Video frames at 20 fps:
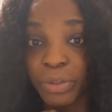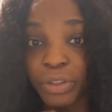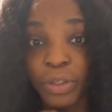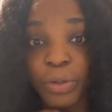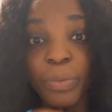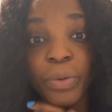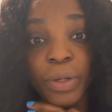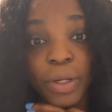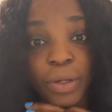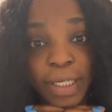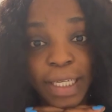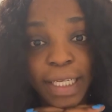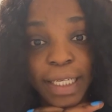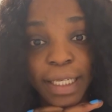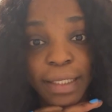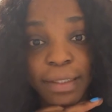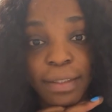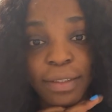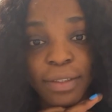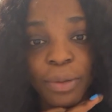You will like
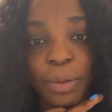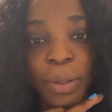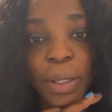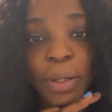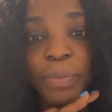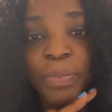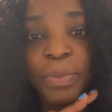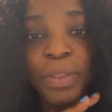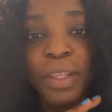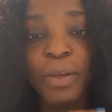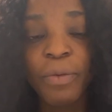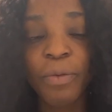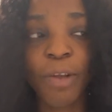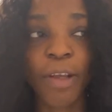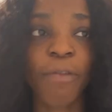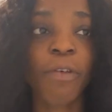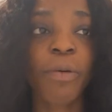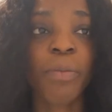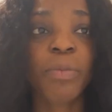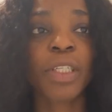it. So we
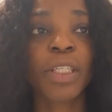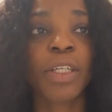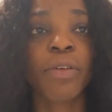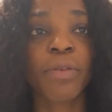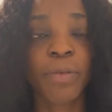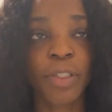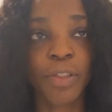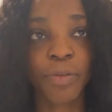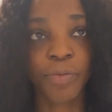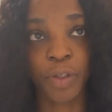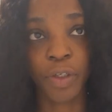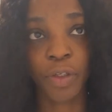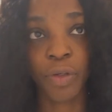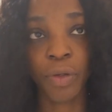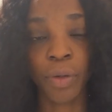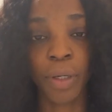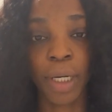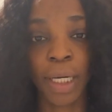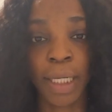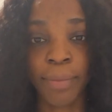have come to the end of this
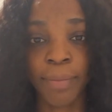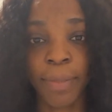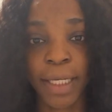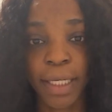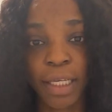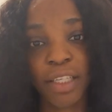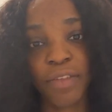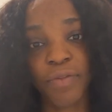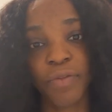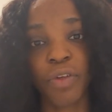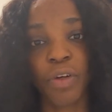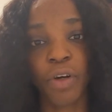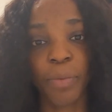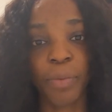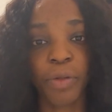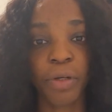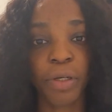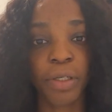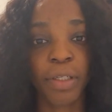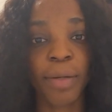video, and my next video I'll be
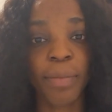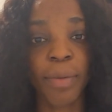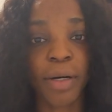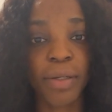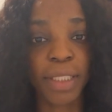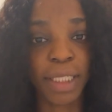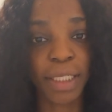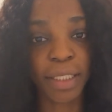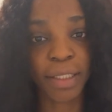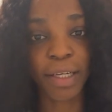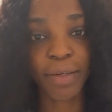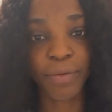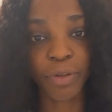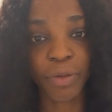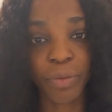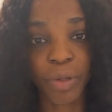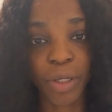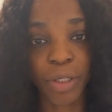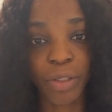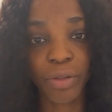talking about the interview
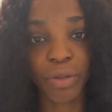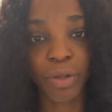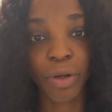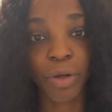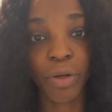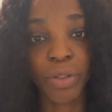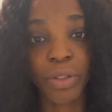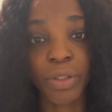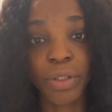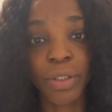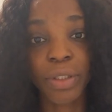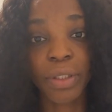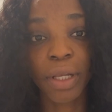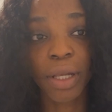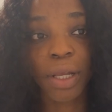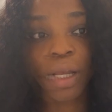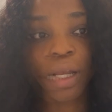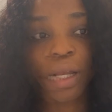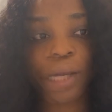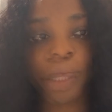questions.
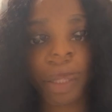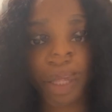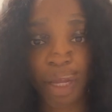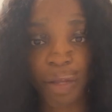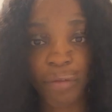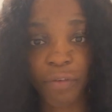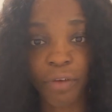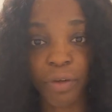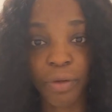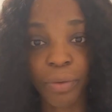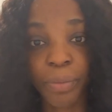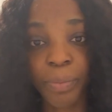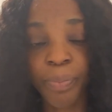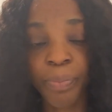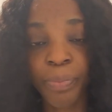Where are you?